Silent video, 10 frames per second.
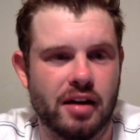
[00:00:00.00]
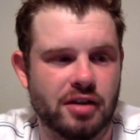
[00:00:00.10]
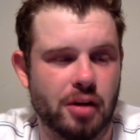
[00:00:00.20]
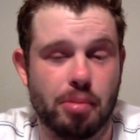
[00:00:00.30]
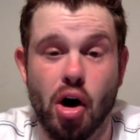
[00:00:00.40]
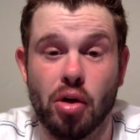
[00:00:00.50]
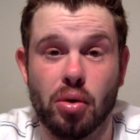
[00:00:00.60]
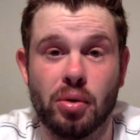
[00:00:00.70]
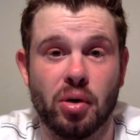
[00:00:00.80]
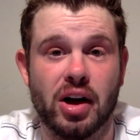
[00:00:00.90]
Doug
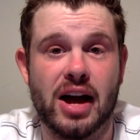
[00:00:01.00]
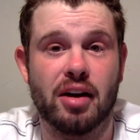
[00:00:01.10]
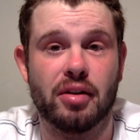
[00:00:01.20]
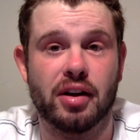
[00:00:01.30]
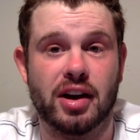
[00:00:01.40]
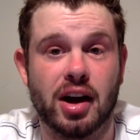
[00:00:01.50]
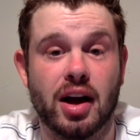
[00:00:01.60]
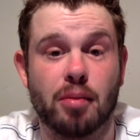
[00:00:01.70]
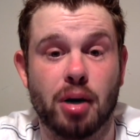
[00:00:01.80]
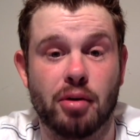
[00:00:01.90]
Baldwin will handle the
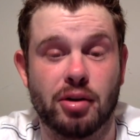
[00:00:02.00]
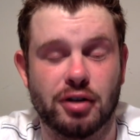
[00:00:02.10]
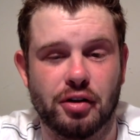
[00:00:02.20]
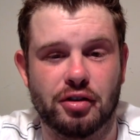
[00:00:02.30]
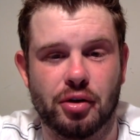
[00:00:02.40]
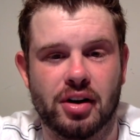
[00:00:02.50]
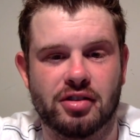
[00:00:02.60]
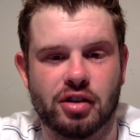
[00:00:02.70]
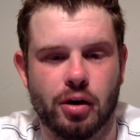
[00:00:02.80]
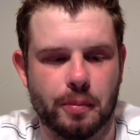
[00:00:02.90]
kick and punt return duty,
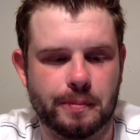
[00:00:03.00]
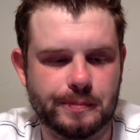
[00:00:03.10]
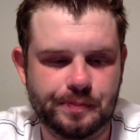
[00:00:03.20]
so